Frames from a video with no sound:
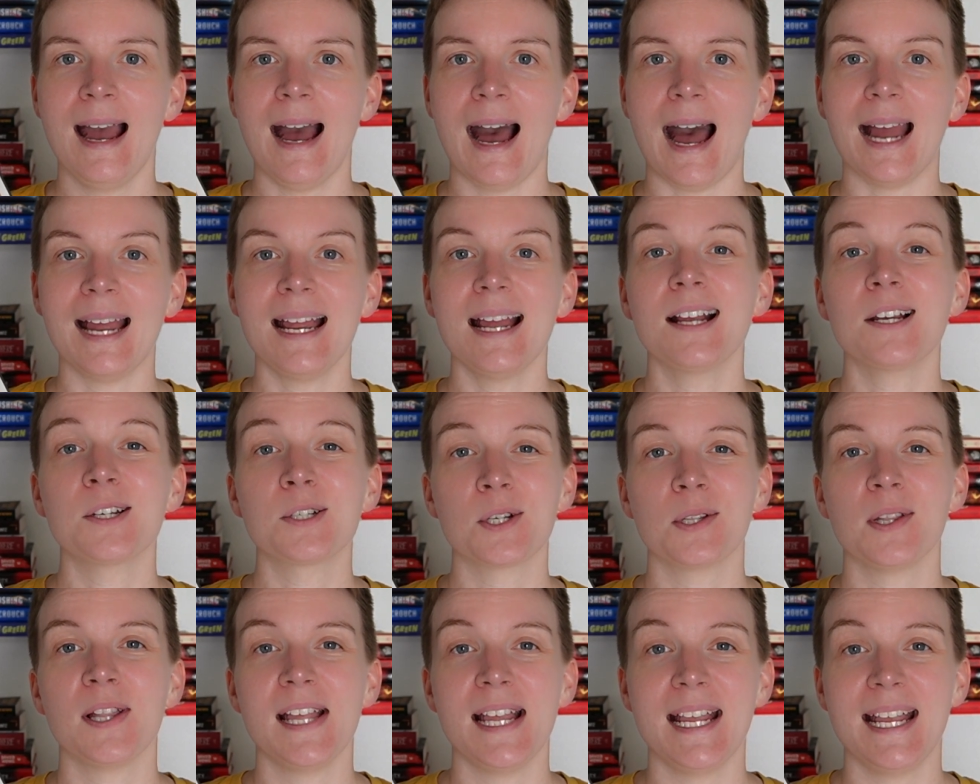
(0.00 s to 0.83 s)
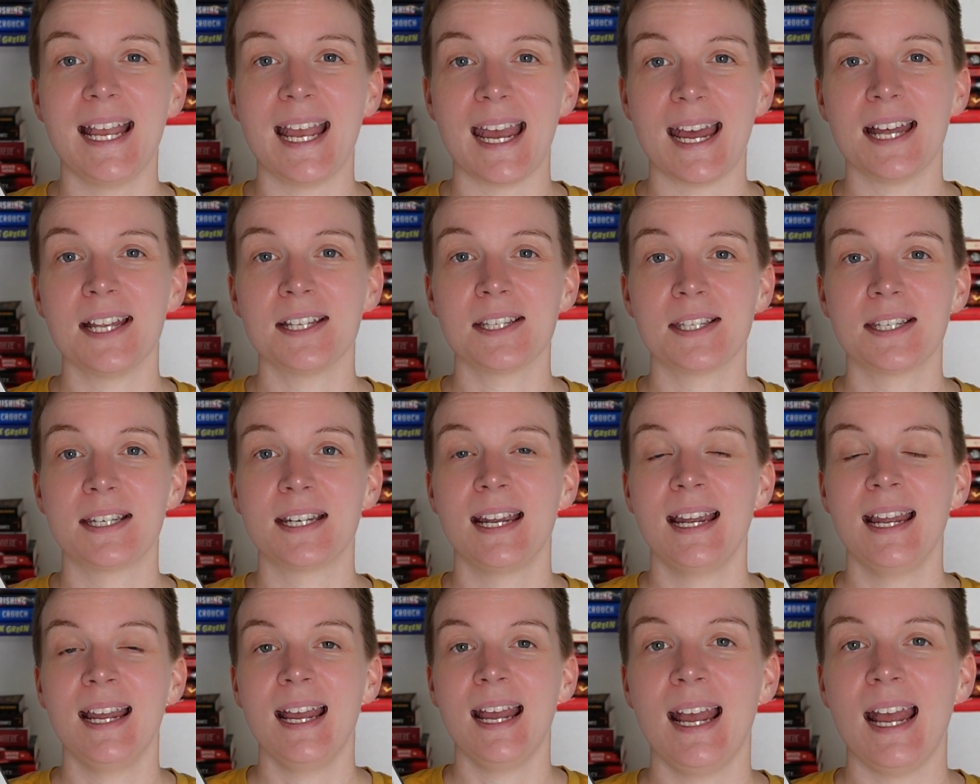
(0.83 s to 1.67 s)
I actually guessed
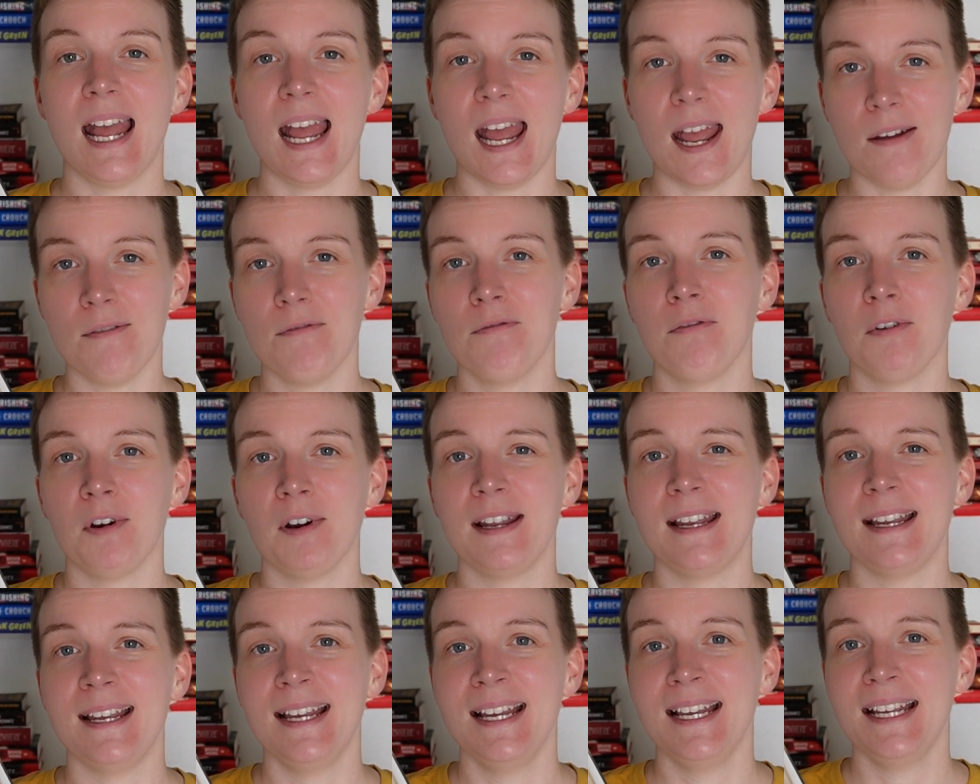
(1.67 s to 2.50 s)
every